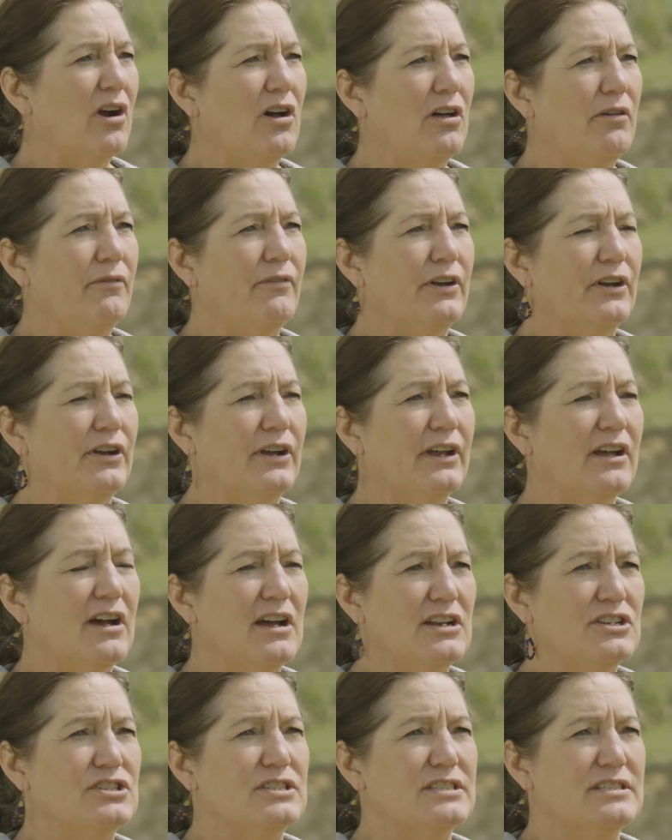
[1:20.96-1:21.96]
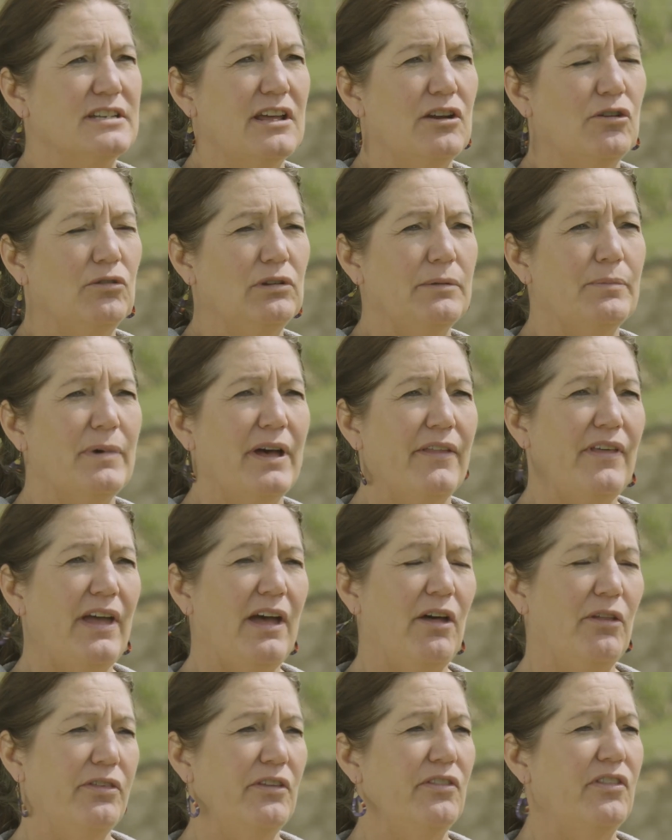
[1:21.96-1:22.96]
all very conscious not only about the
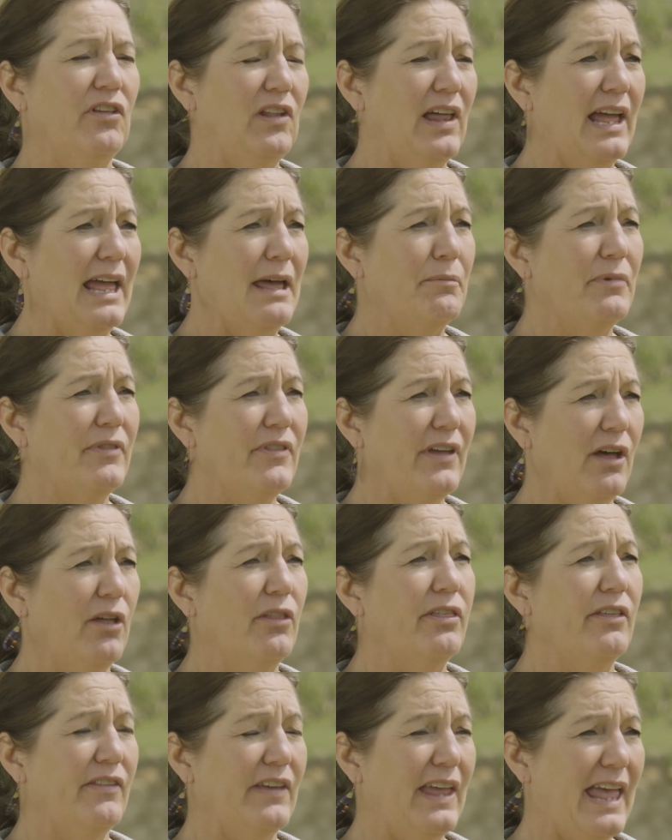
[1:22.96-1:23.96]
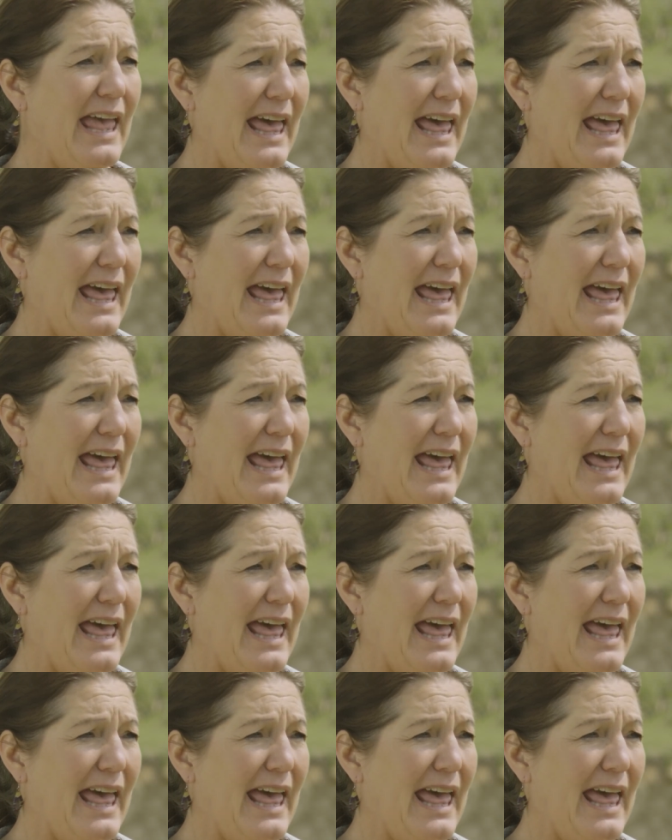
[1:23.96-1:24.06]
health of the land, but the health of the